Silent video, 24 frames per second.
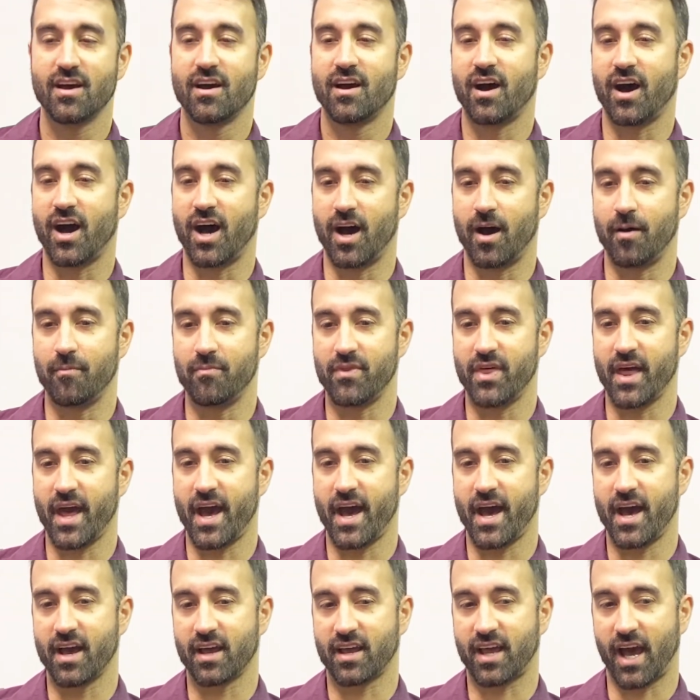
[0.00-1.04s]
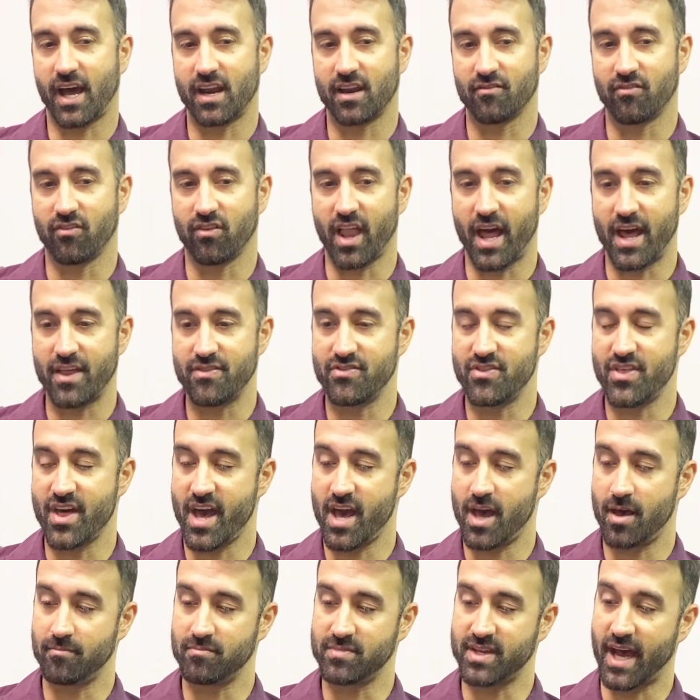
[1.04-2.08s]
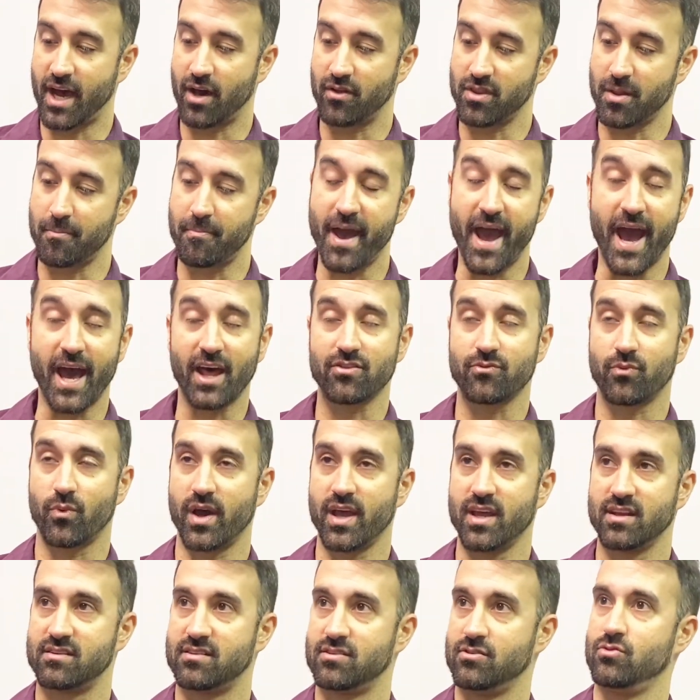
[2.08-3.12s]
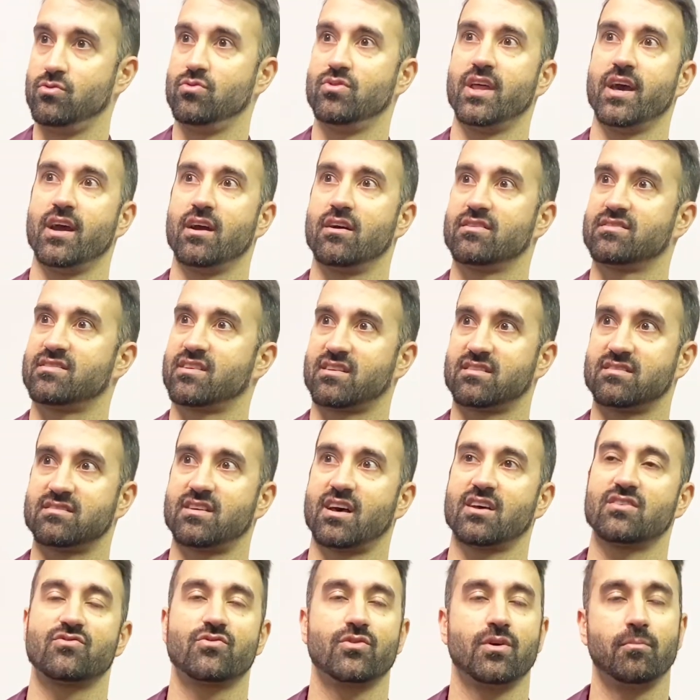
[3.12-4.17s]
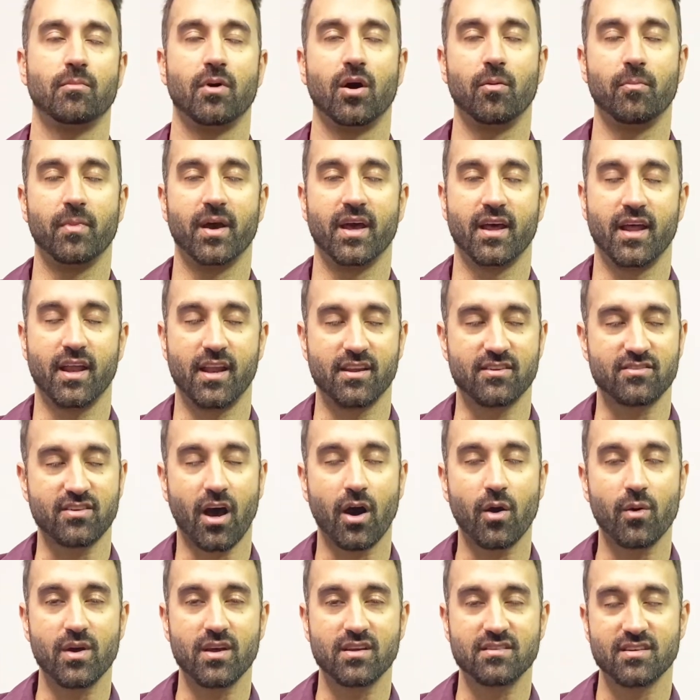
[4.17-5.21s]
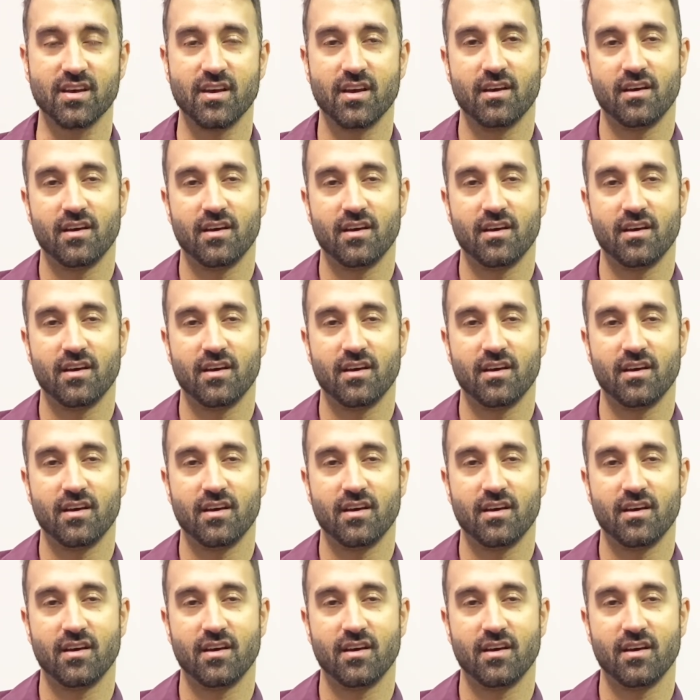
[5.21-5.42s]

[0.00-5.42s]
That kind of led them down the pathway to their successful moment. And it's always,